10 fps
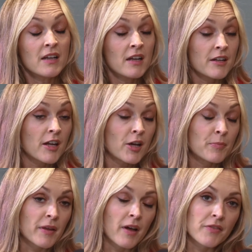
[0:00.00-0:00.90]
No,
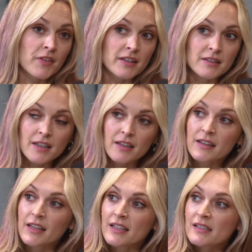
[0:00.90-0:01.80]
but I think that
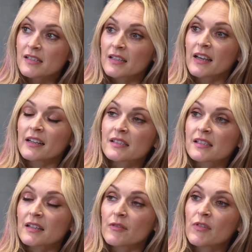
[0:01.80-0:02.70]
it's
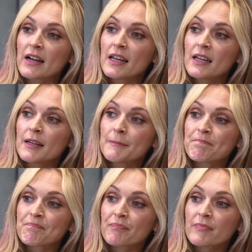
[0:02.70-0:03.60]
a really
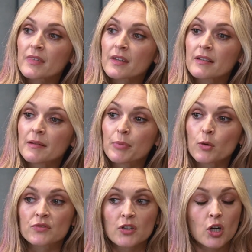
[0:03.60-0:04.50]

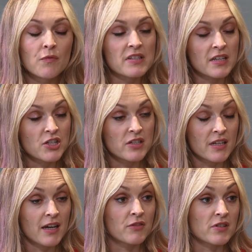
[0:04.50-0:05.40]
important conversation to
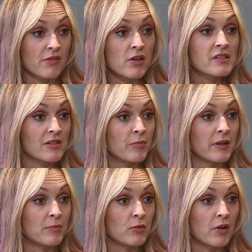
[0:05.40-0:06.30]
have because there are still
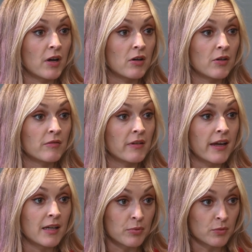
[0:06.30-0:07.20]
people that aren't
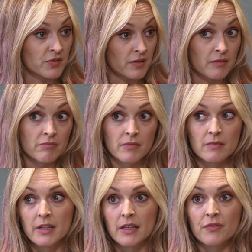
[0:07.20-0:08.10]
able to
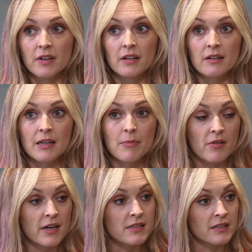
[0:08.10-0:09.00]
live in a
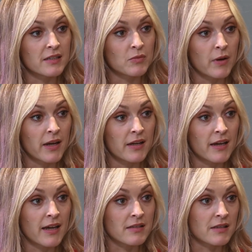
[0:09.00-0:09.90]
liberated way
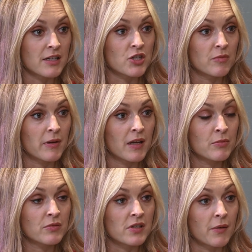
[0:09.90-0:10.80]
as should be
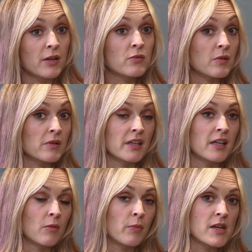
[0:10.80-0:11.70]
able to. And also, I think, you
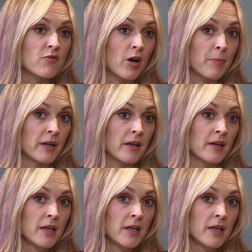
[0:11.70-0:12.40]
know, we grew up in a